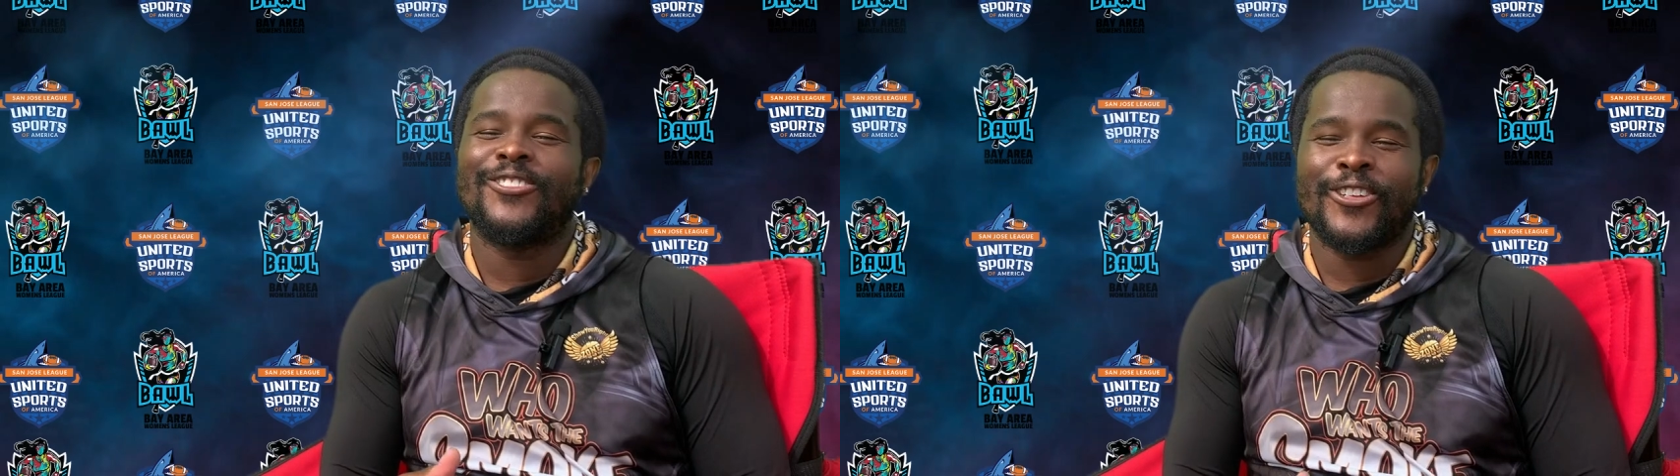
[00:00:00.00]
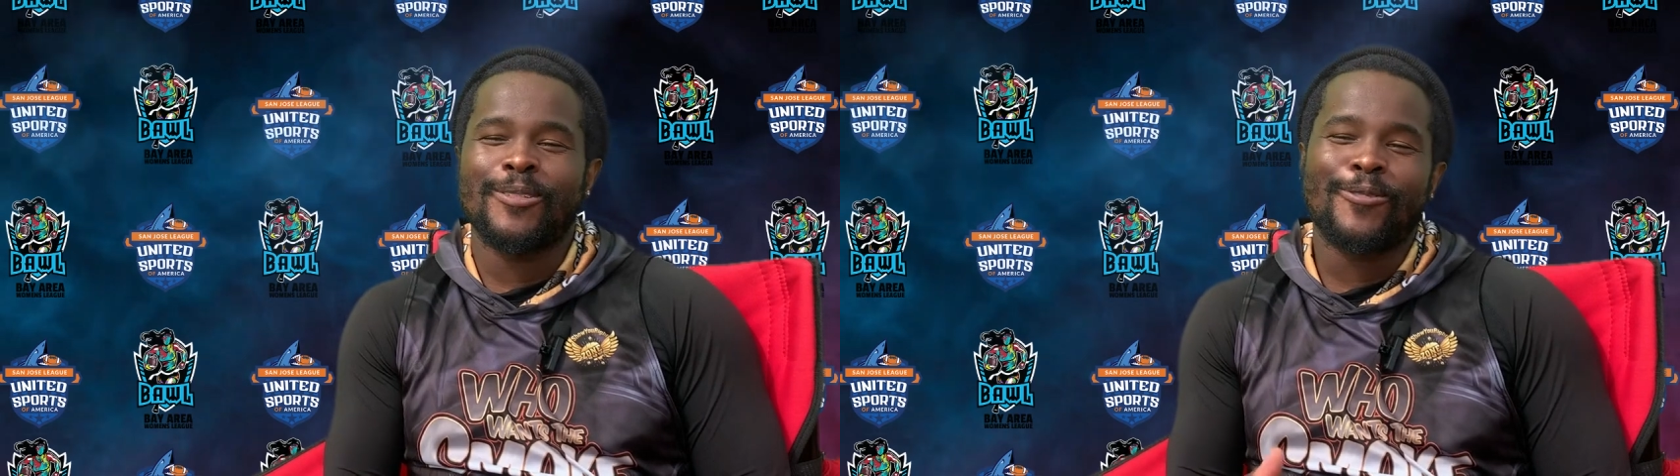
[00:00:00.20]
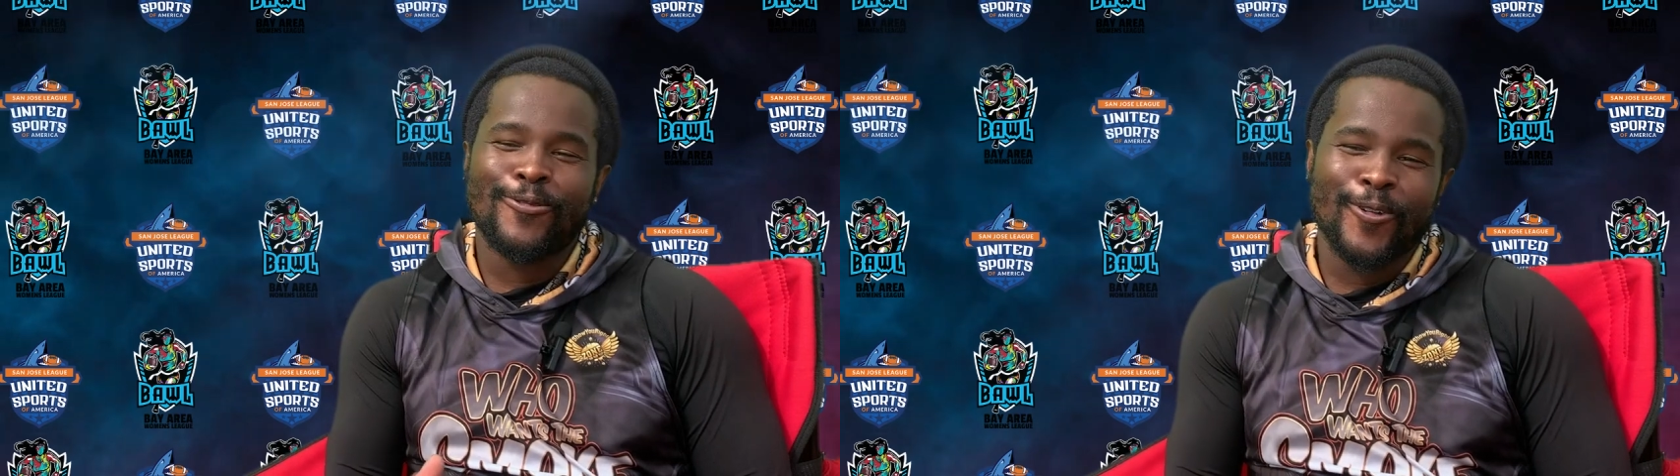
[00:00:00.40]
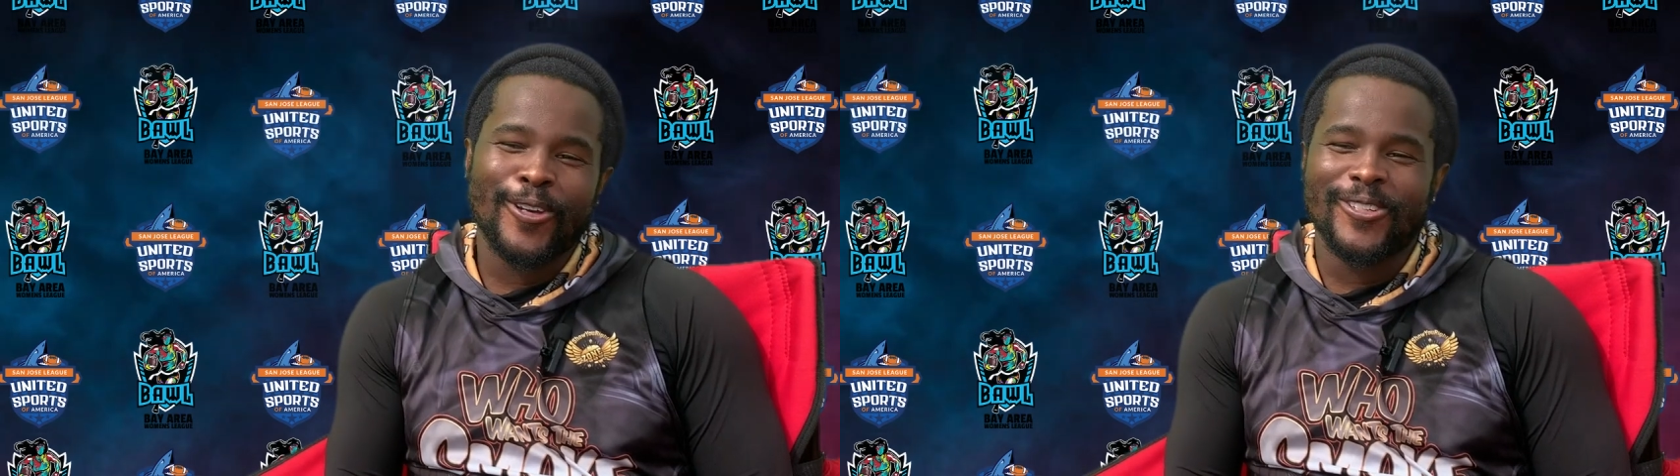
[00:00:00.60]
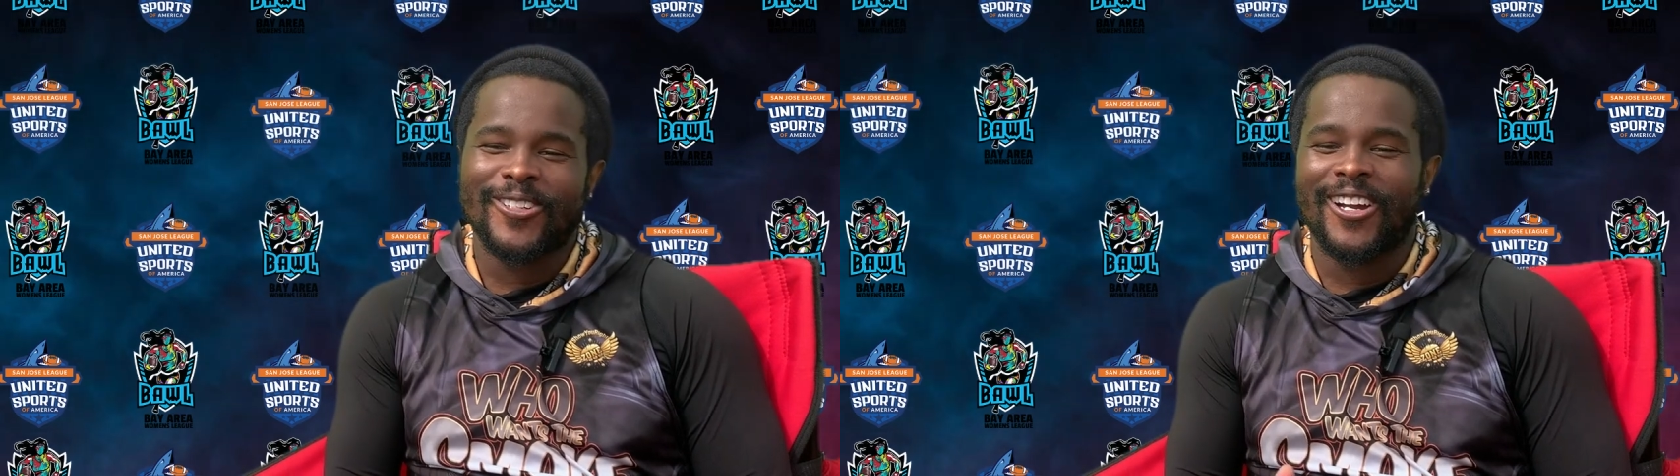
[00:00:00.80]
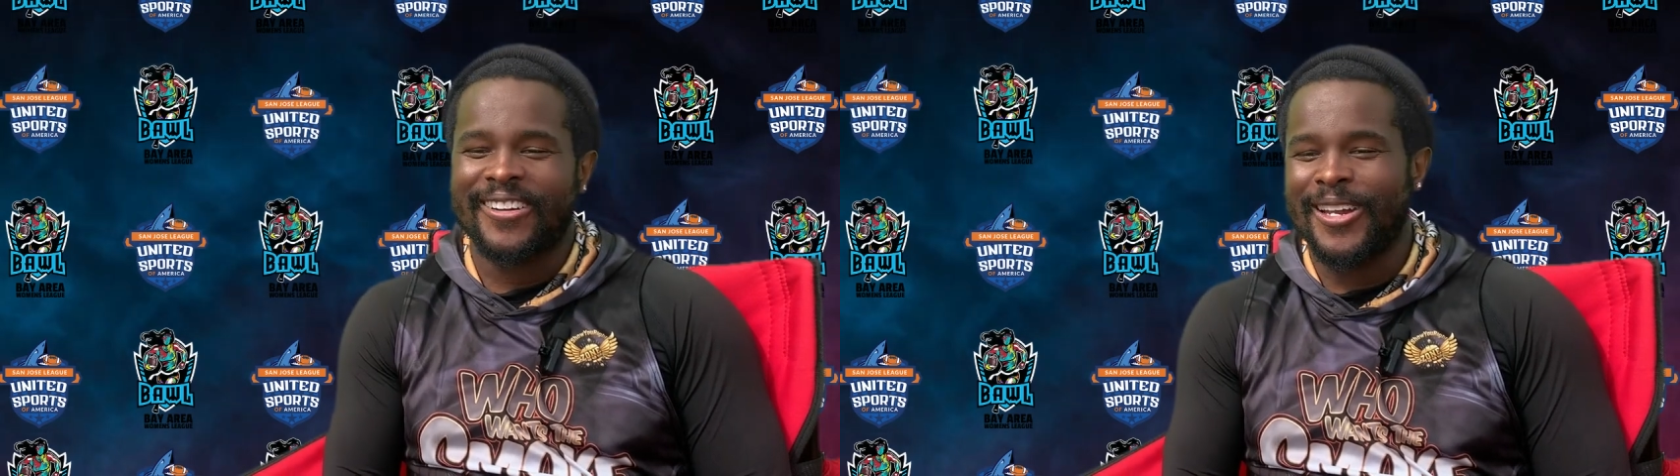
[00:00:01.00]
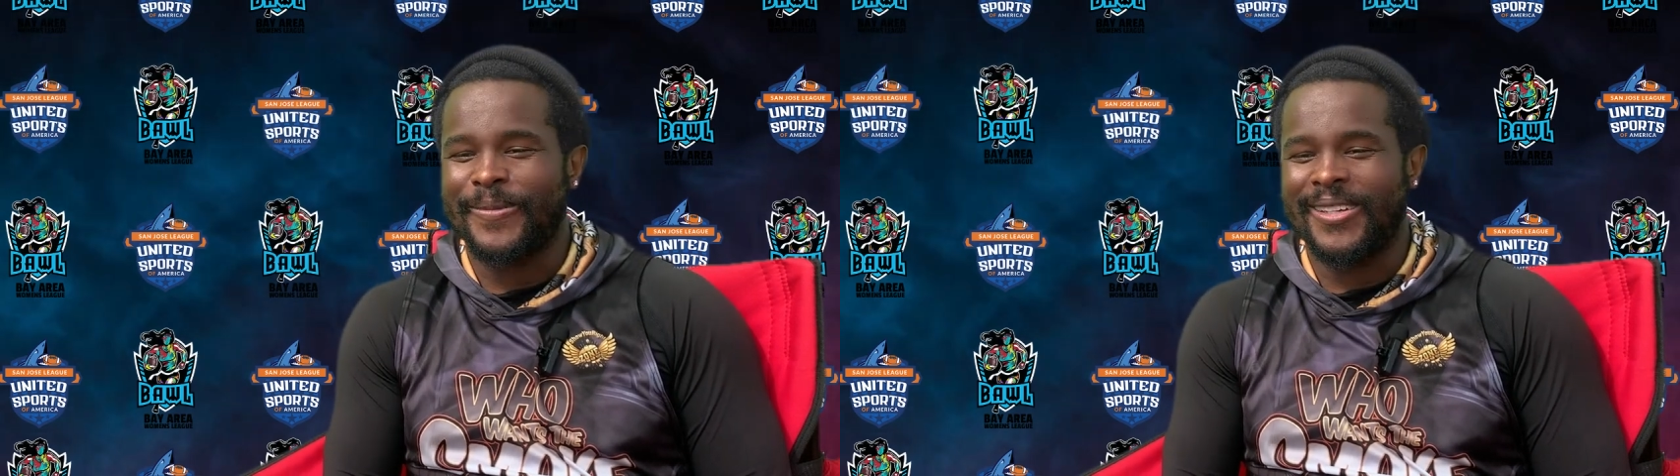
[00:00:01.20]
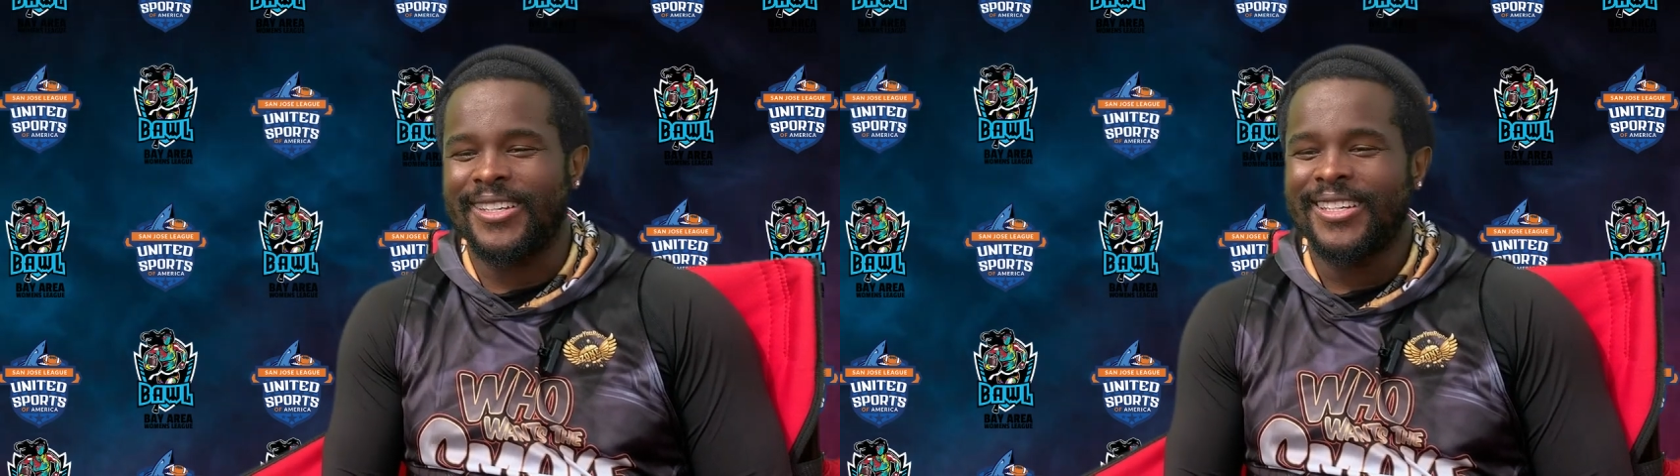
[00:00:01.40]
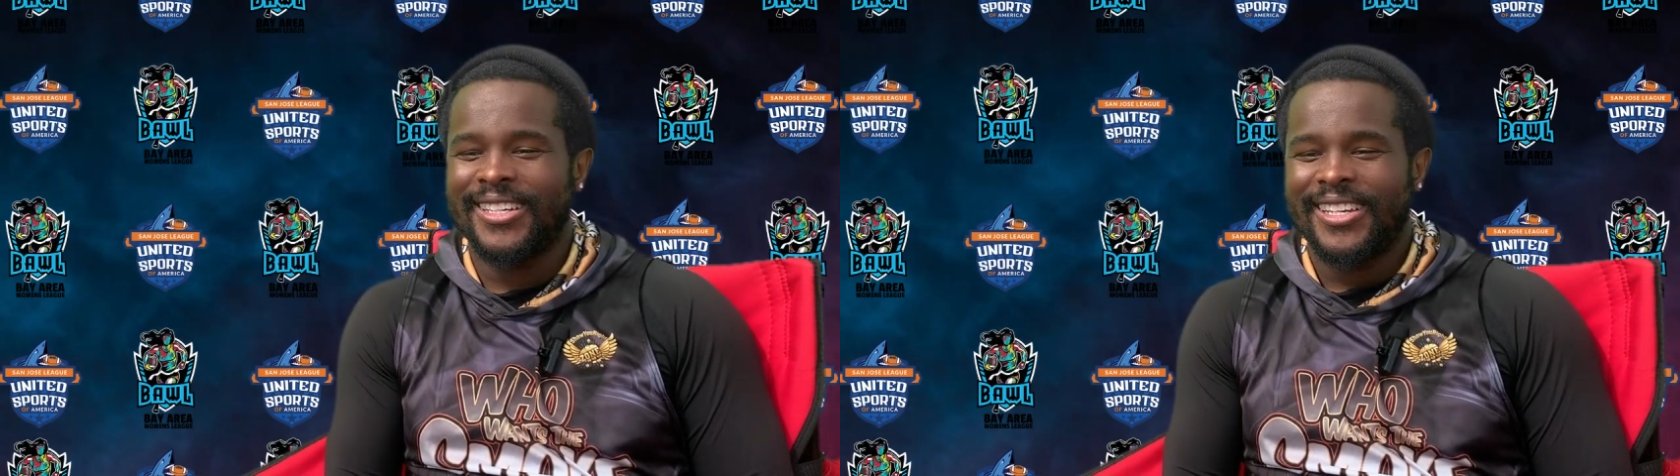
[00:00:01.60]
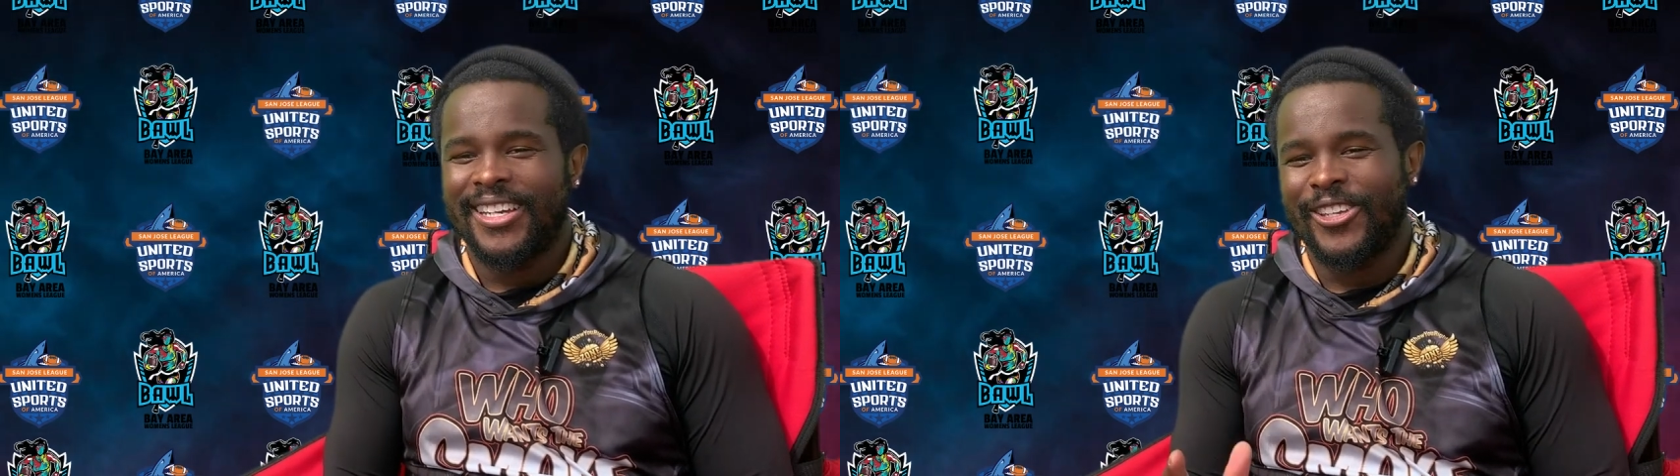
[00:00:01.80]
Drink it before you start cramping
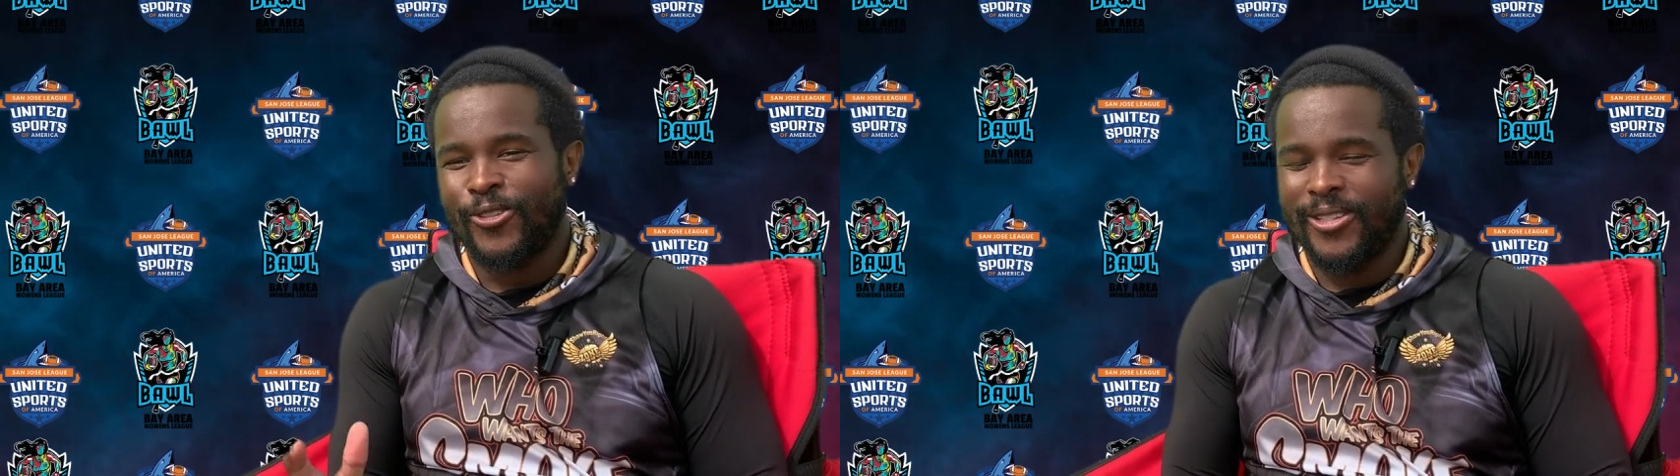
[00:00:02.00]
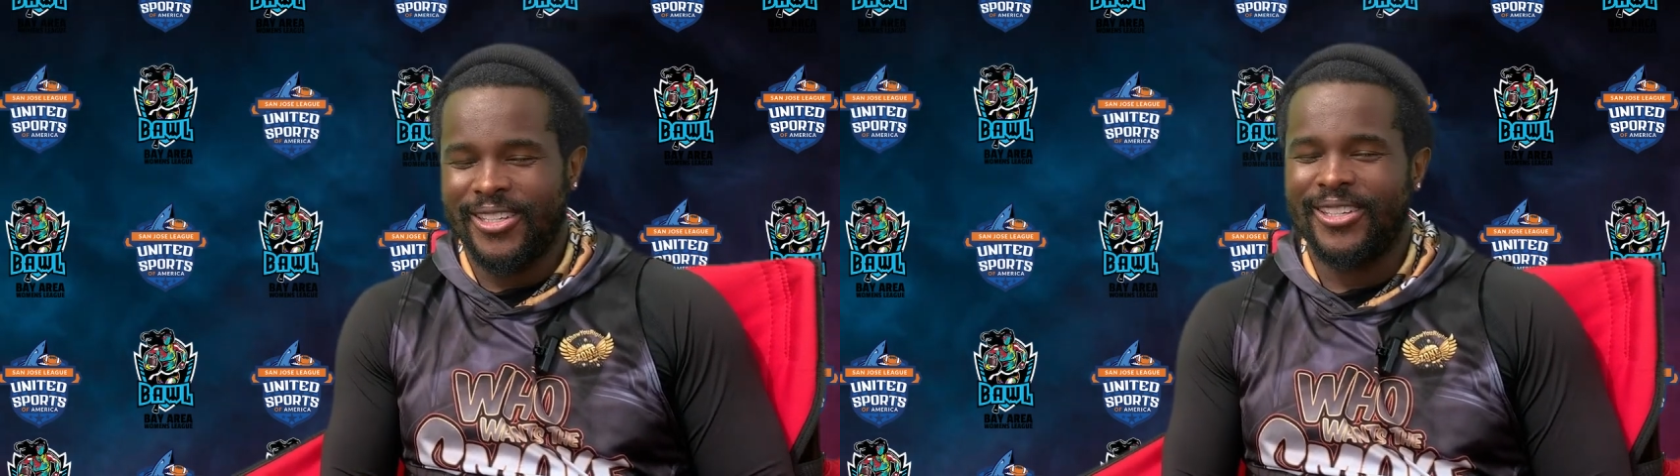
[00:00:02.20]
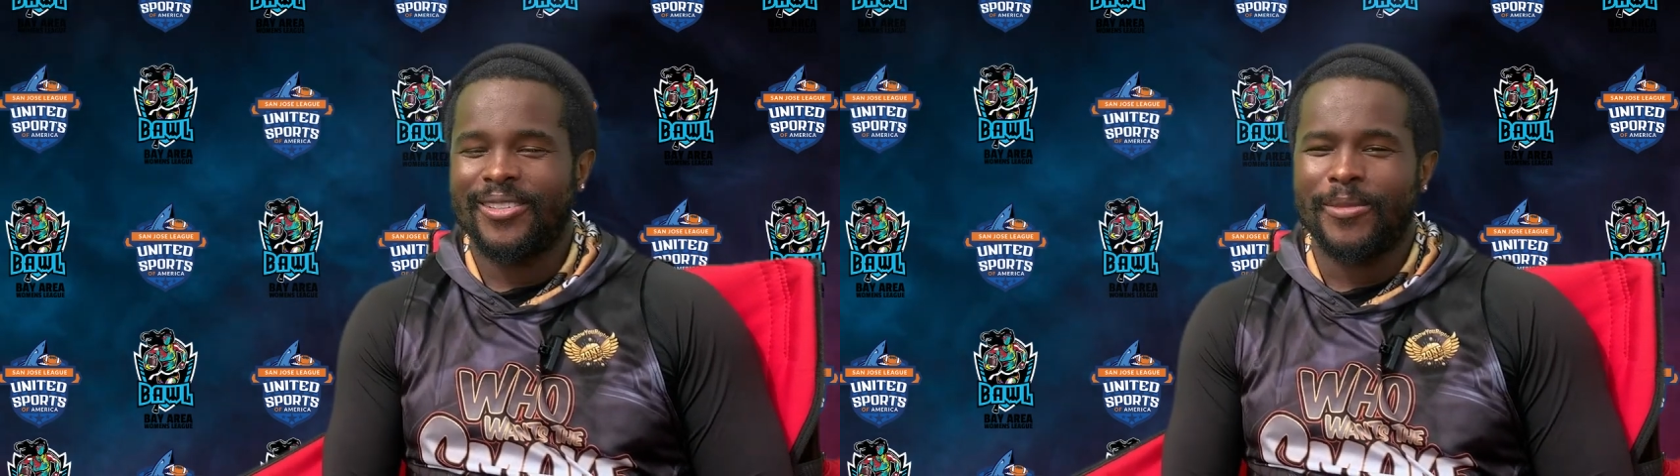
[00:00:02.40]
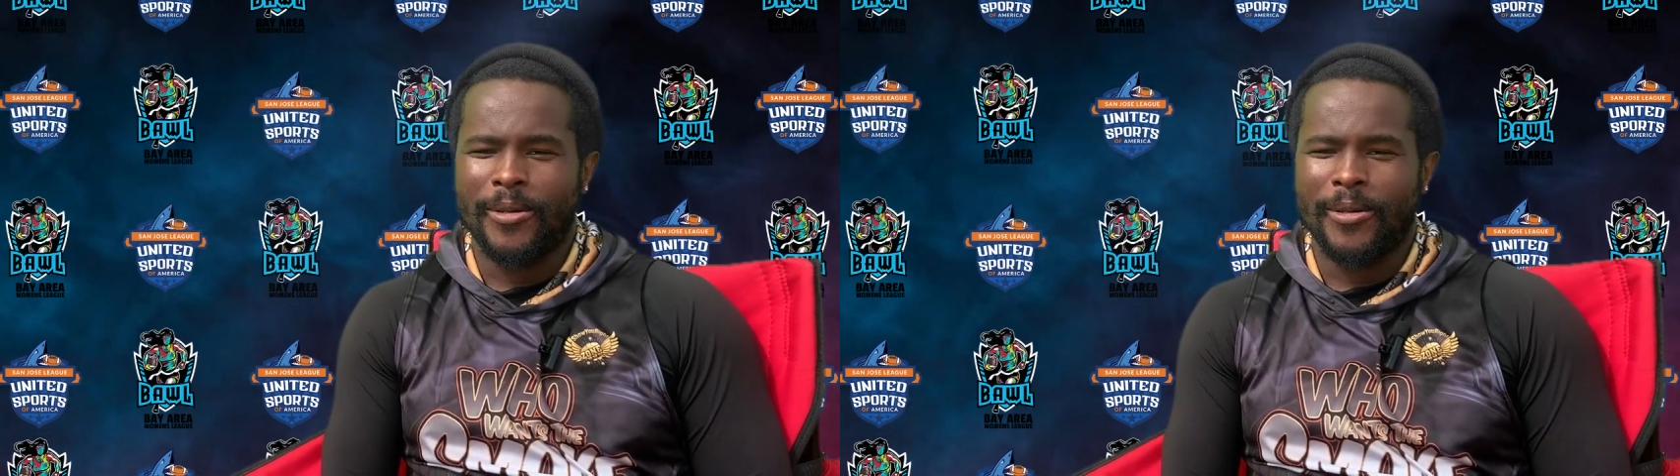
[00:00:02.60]
and you good.